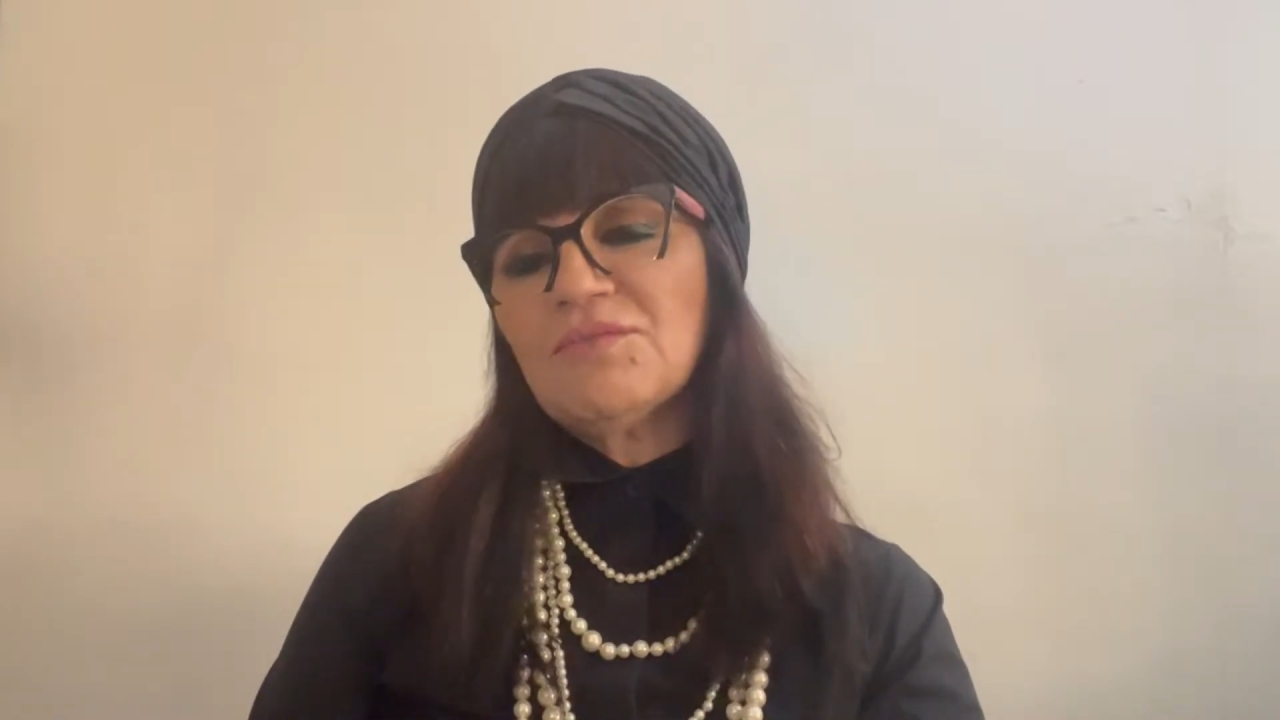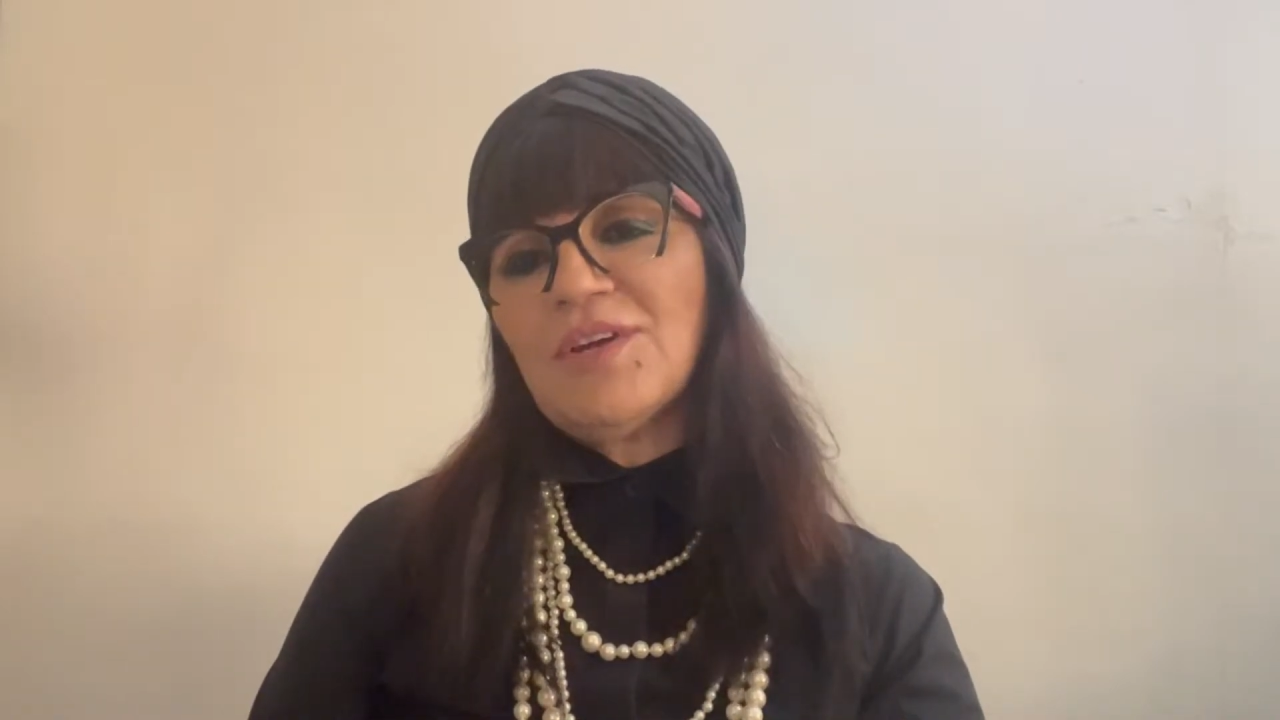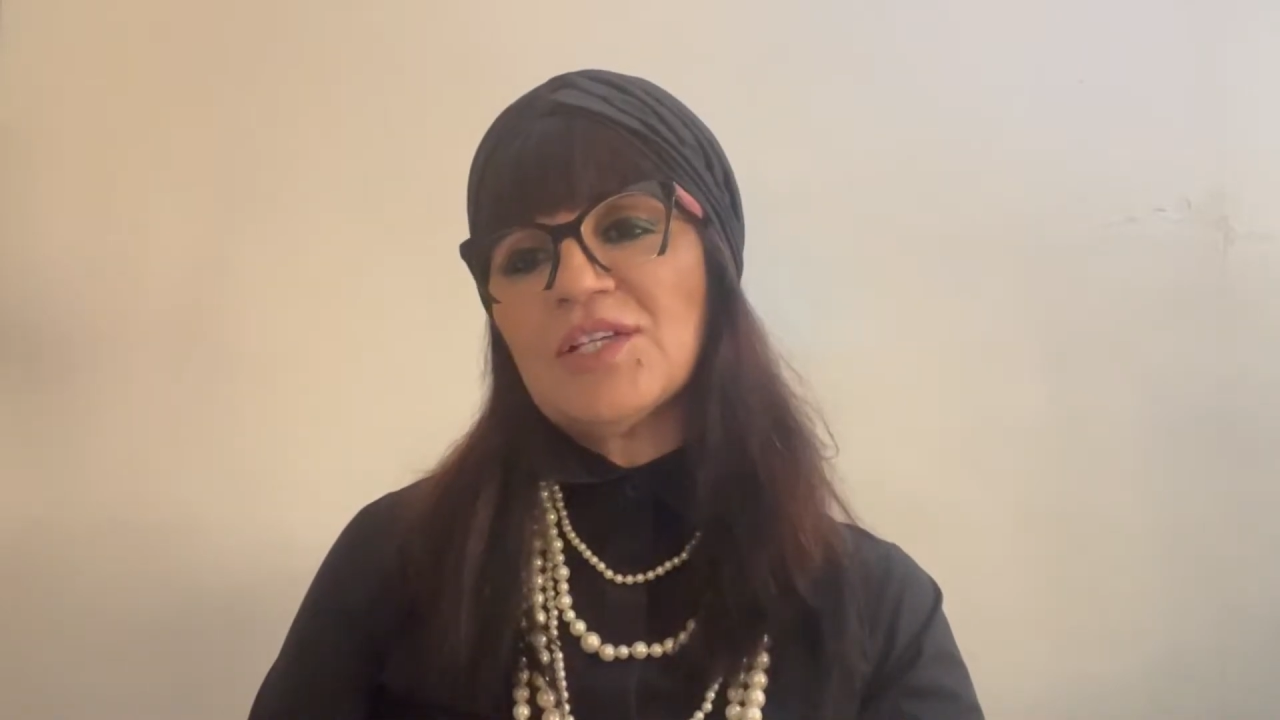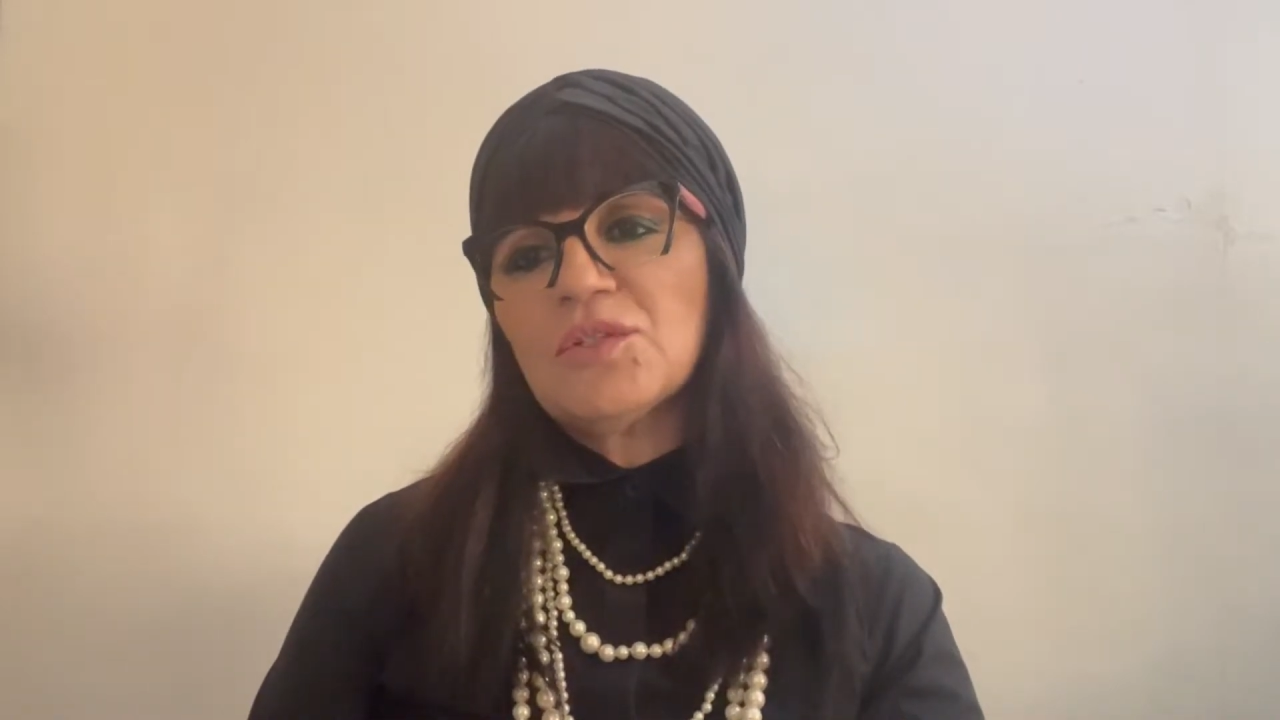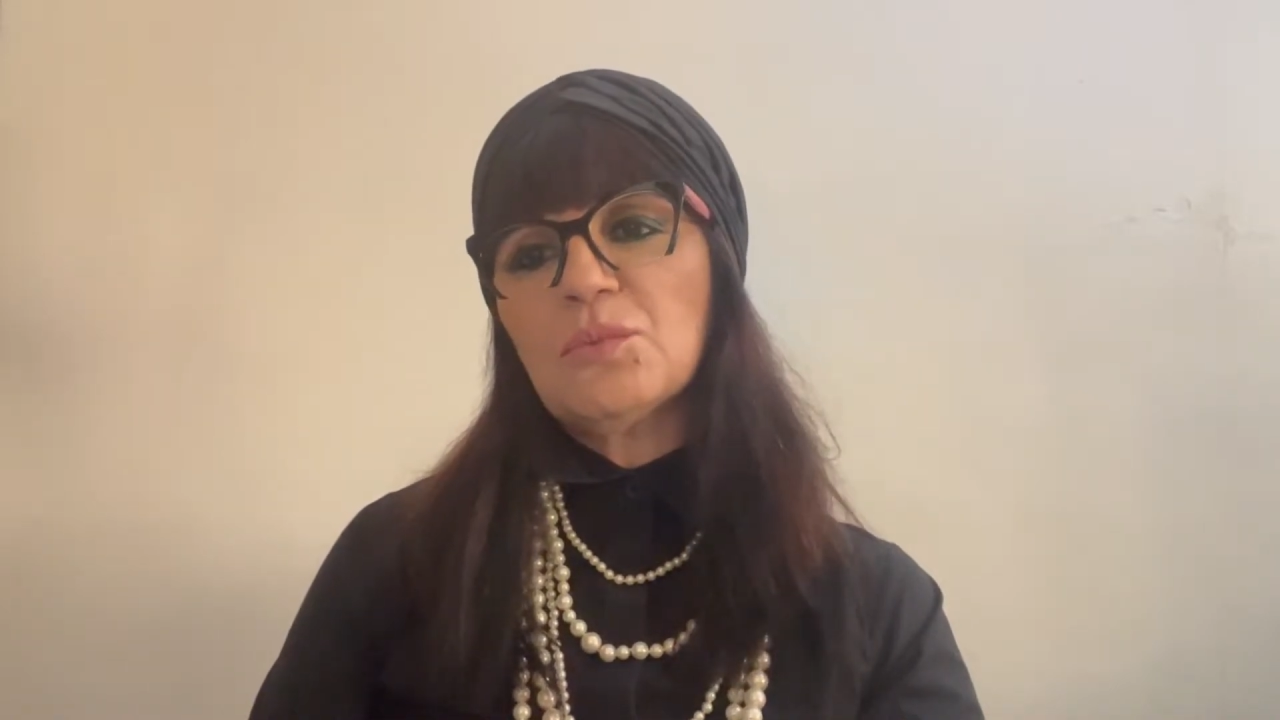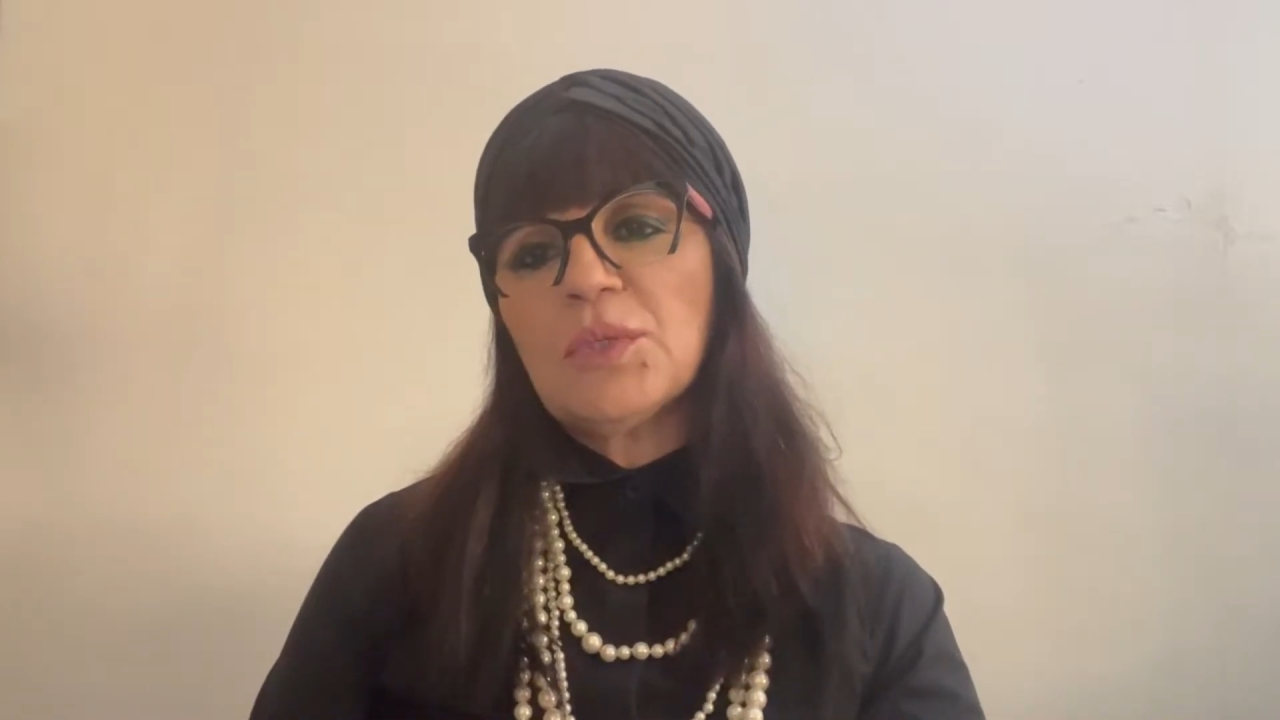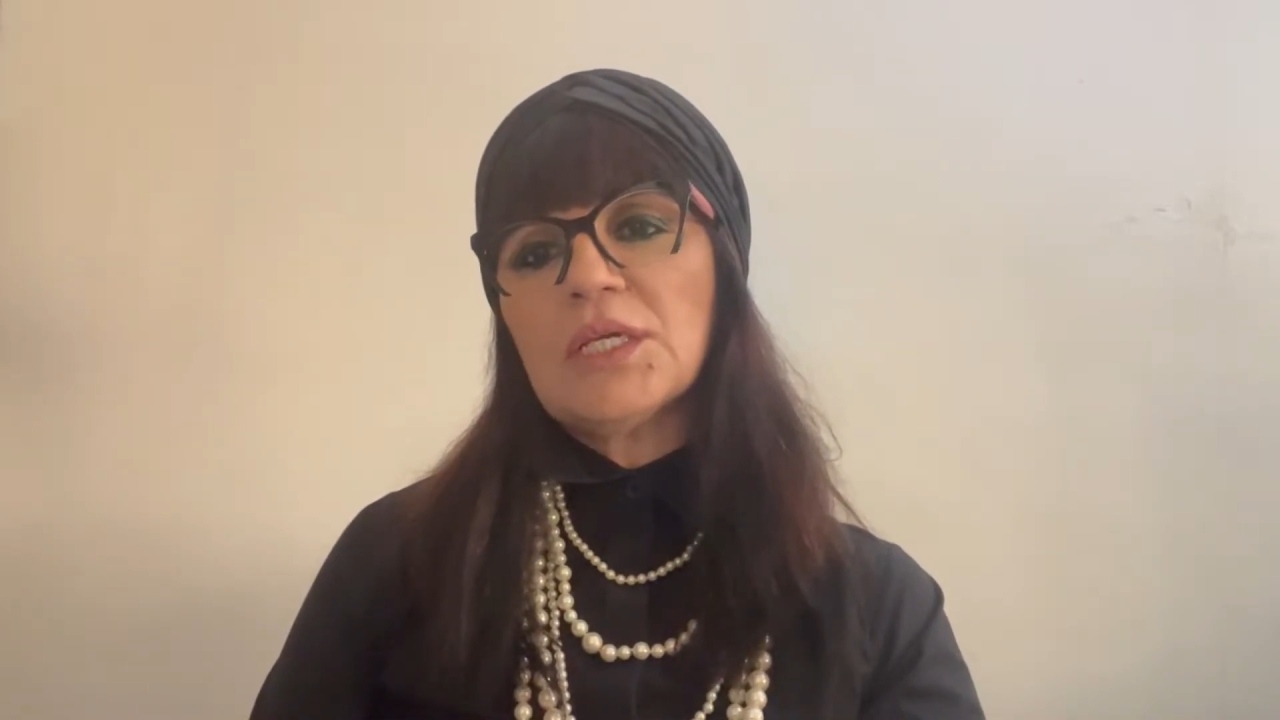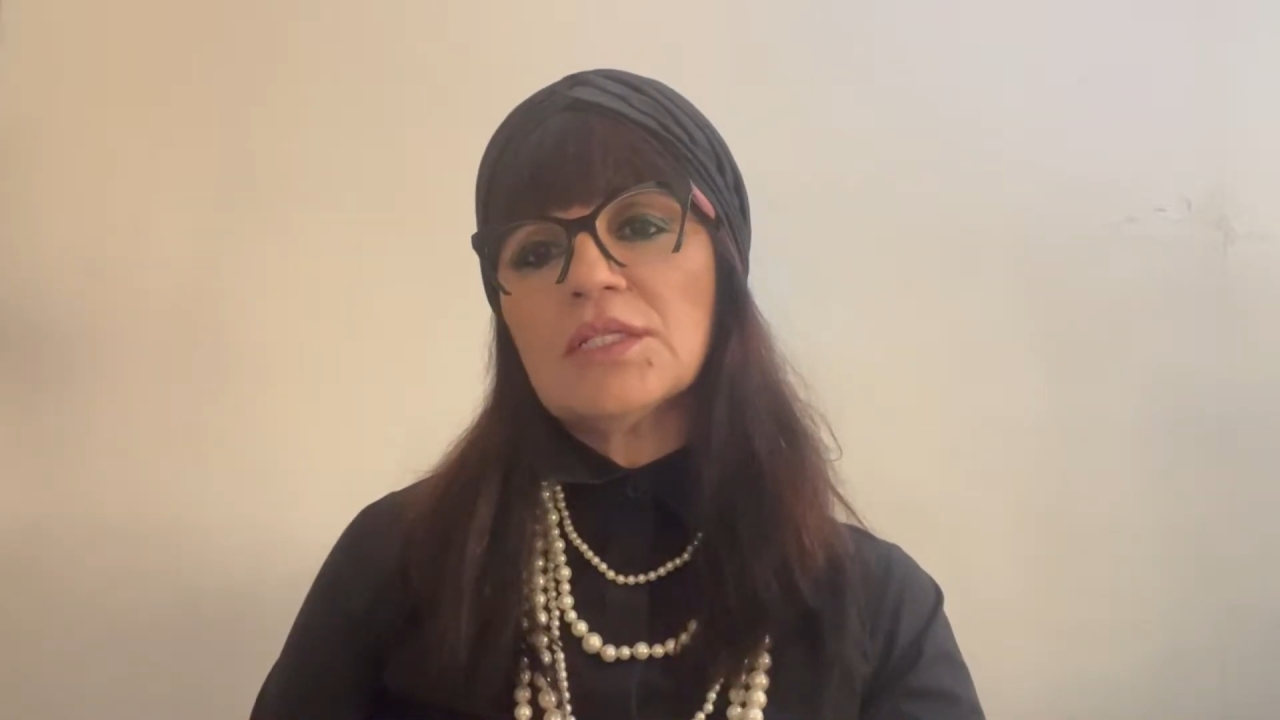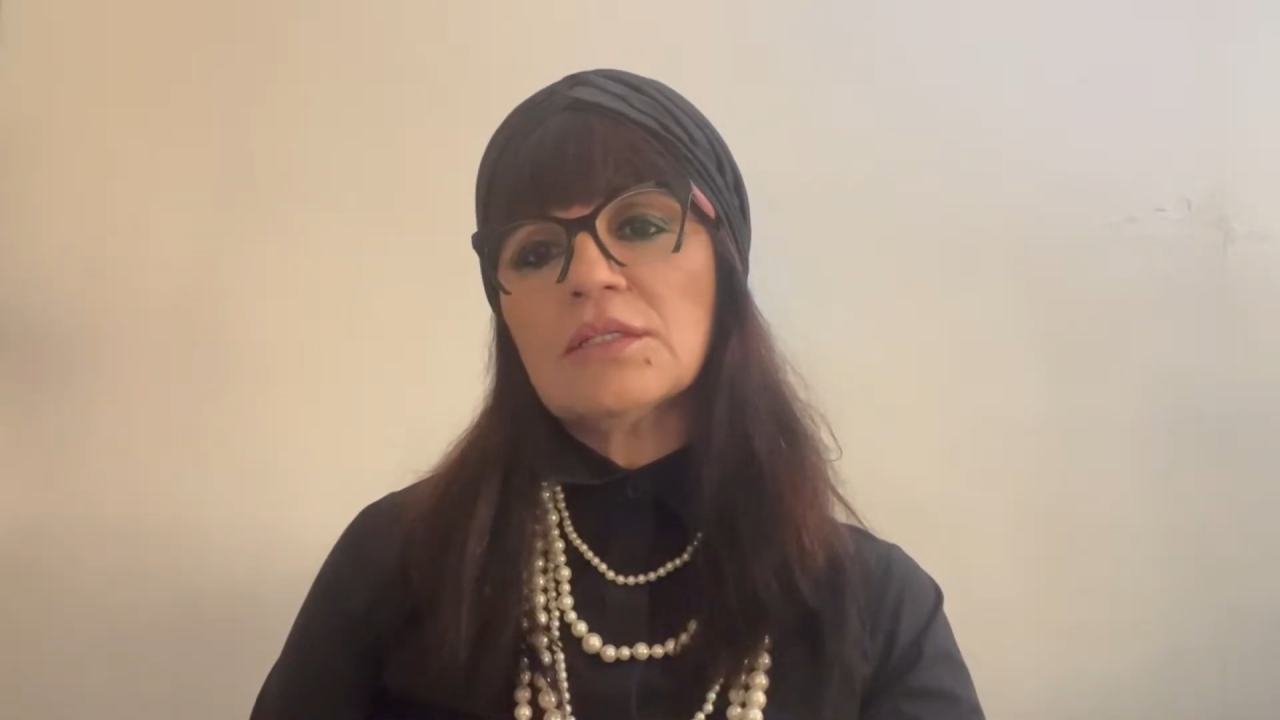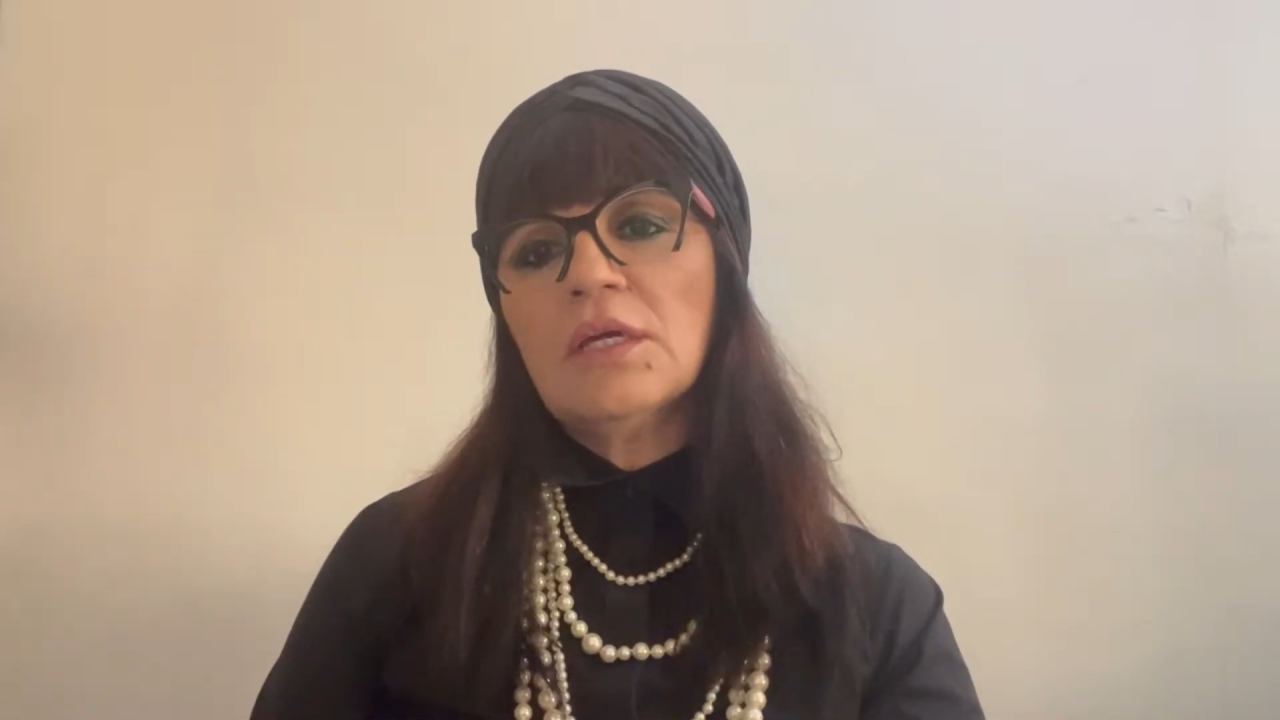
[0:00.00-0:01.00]
fashion
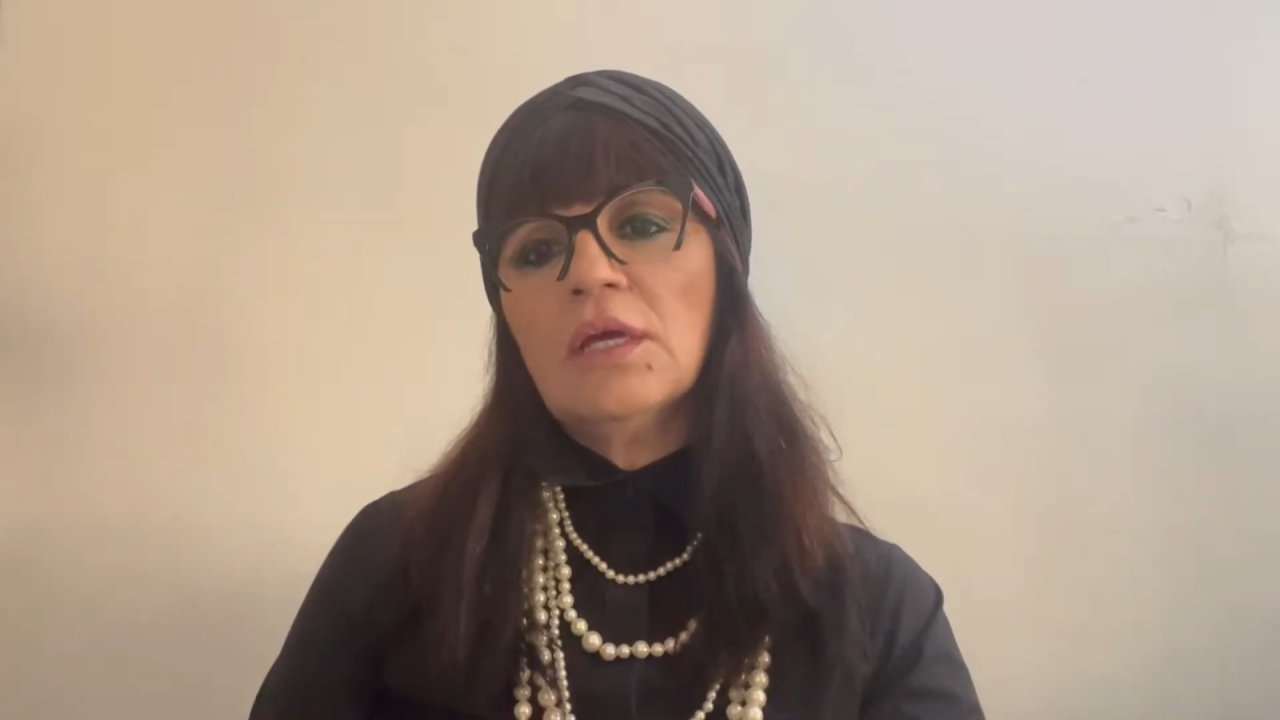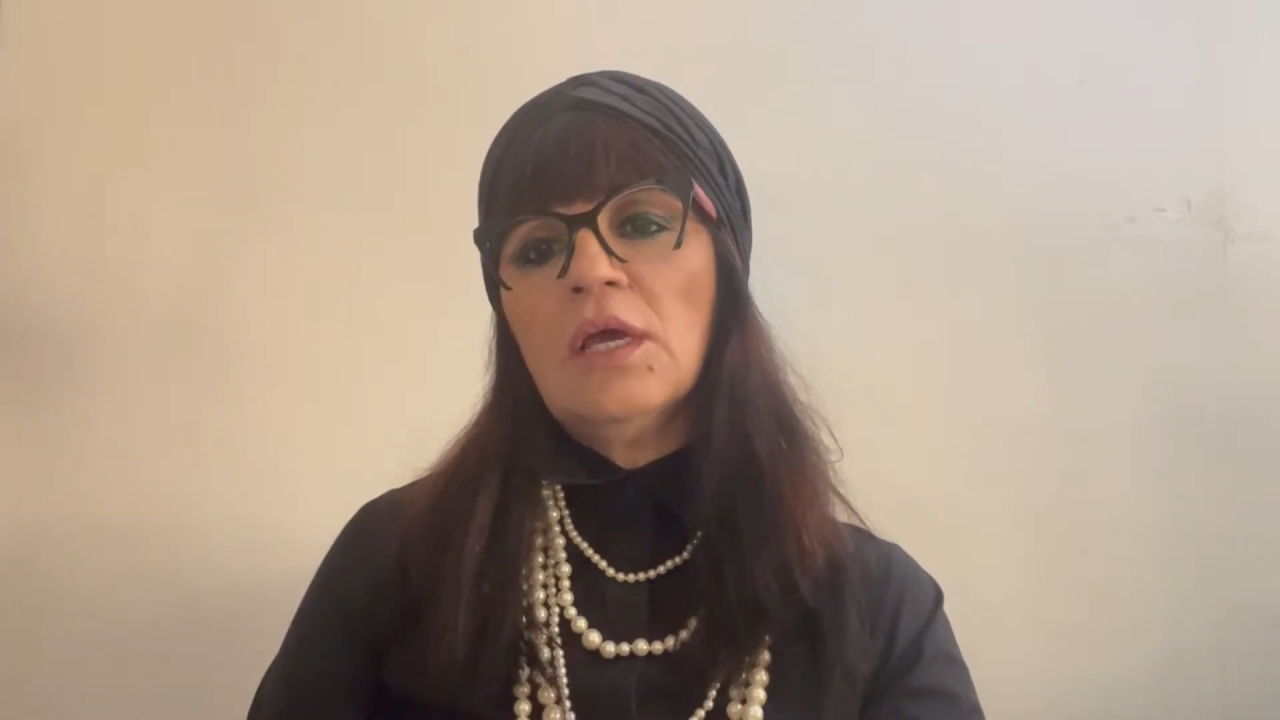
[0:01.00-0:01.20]
weeks,